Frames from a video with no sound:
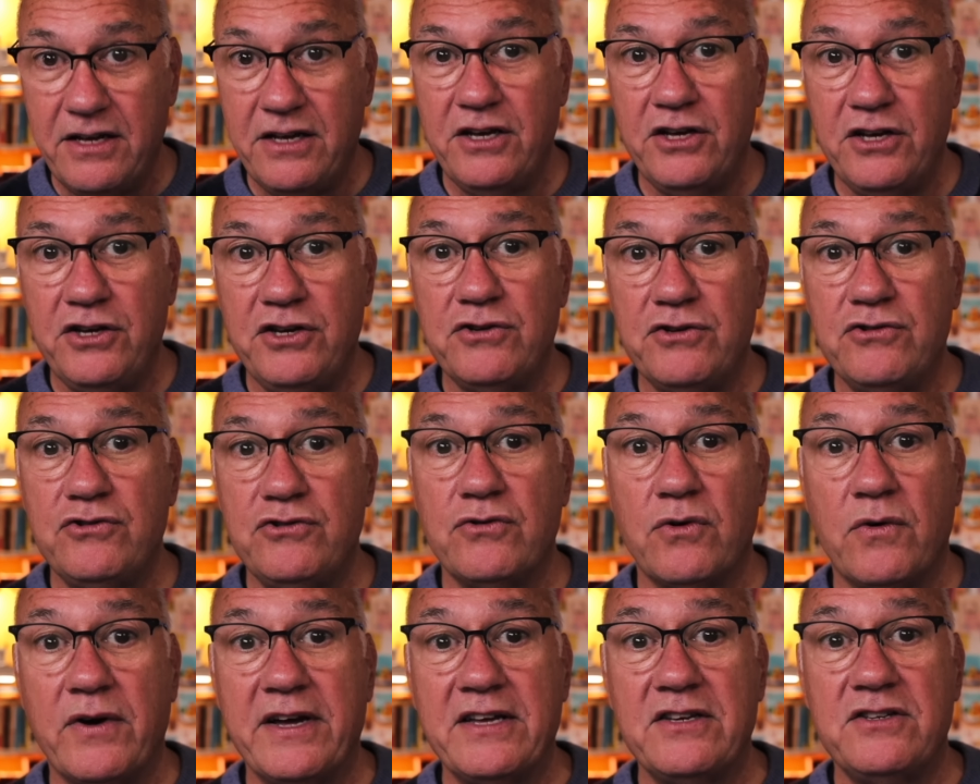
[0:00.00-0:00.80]
Your
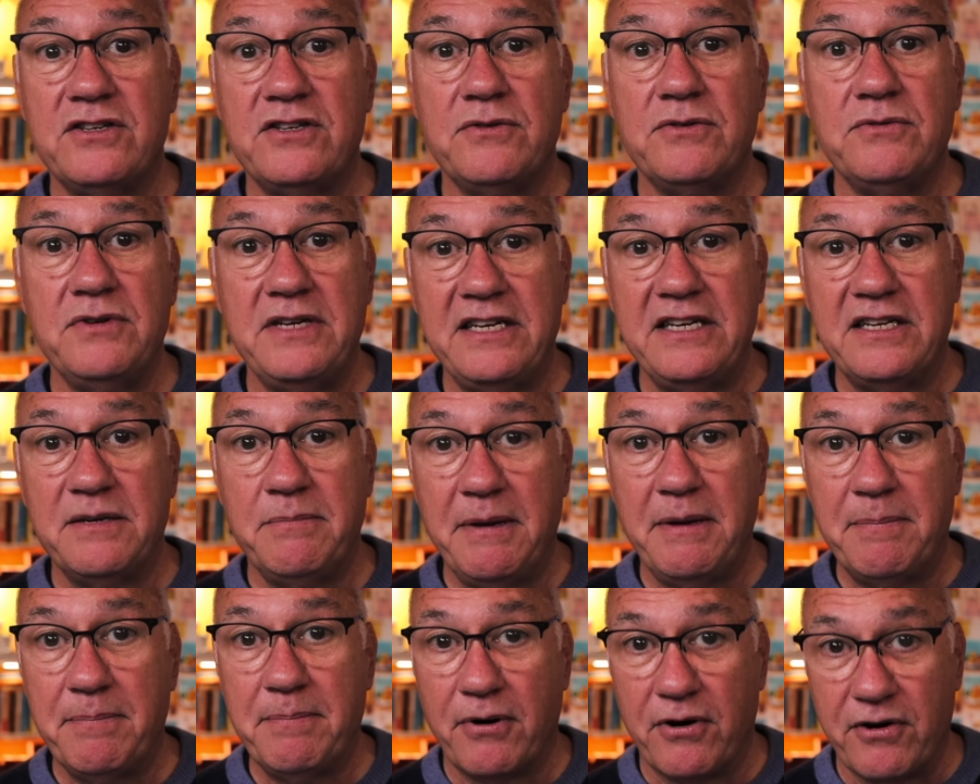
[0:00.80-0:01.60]
drawings don't need to be
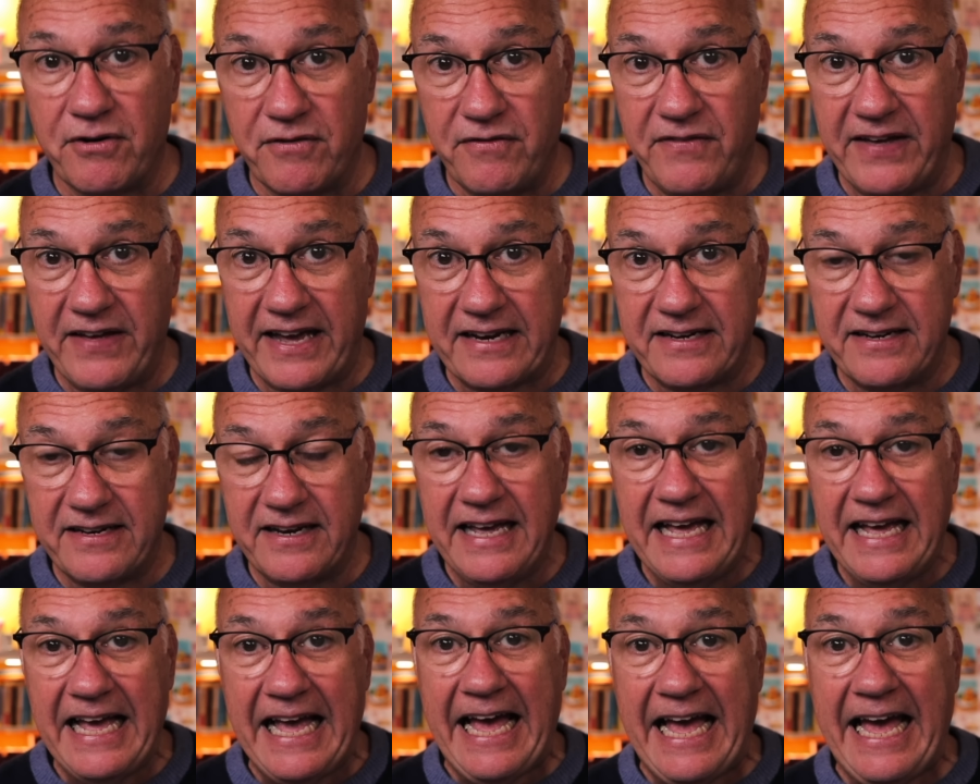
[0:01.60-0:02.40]
perfect.
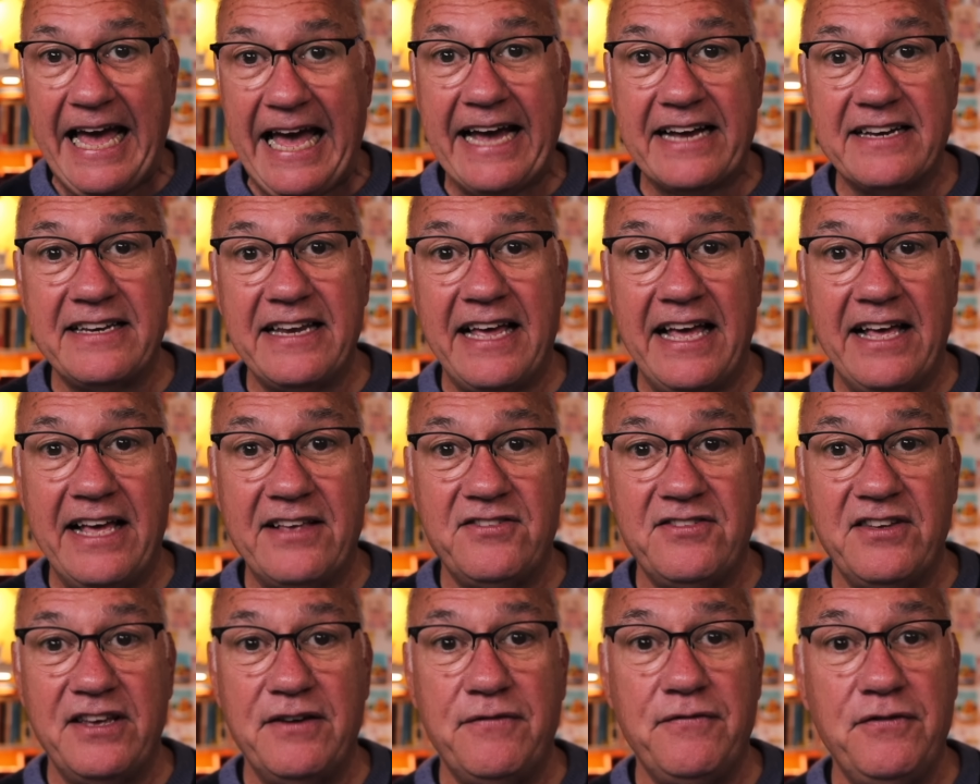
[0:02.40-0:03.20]
Act as
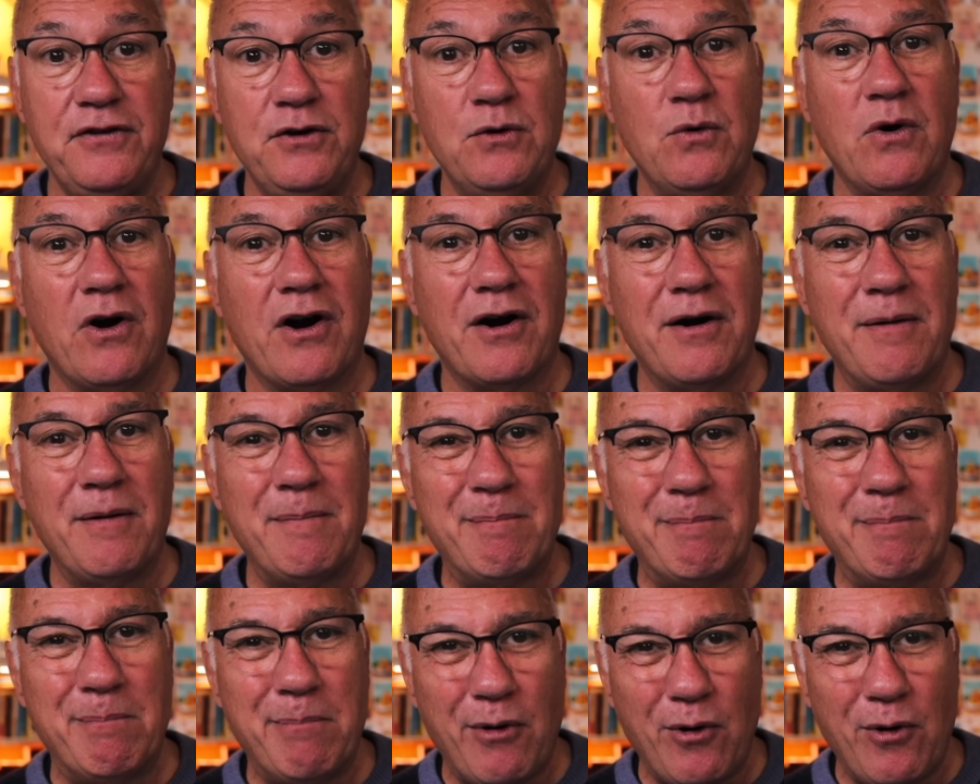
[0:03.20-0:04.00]
if you are
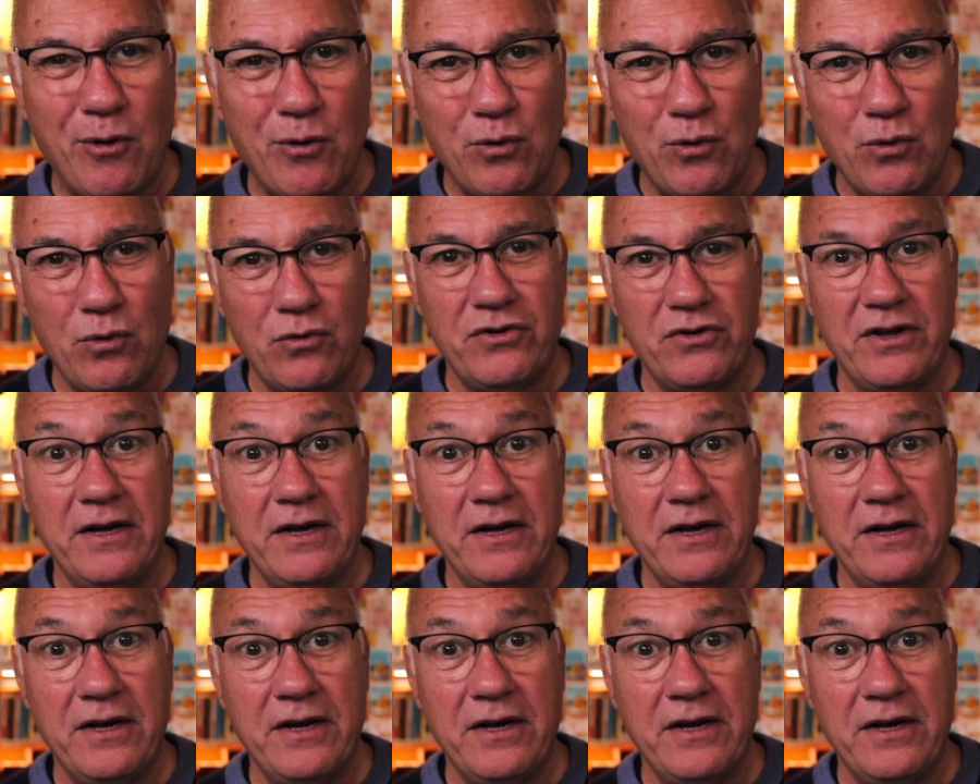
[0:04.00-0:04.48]
bold,